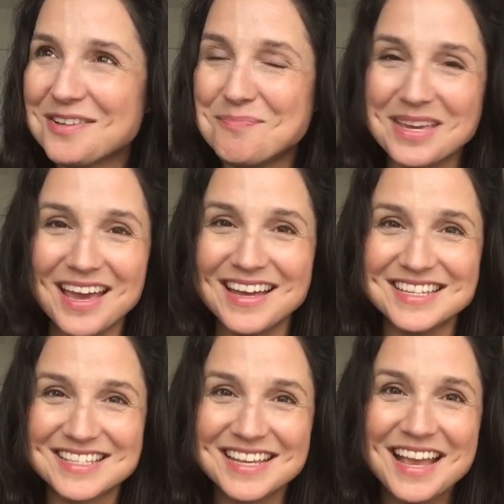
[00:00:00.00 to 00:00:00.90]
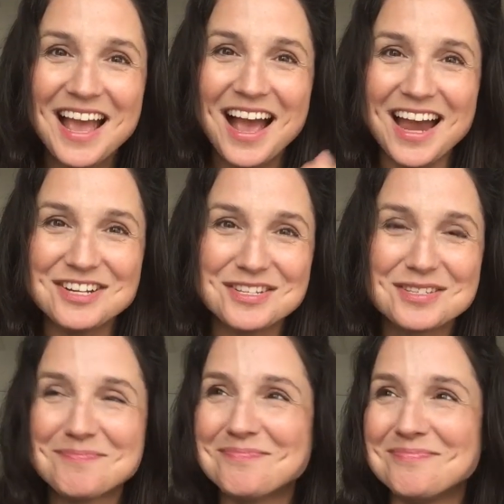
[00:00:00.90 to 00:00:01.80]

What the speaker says: because I just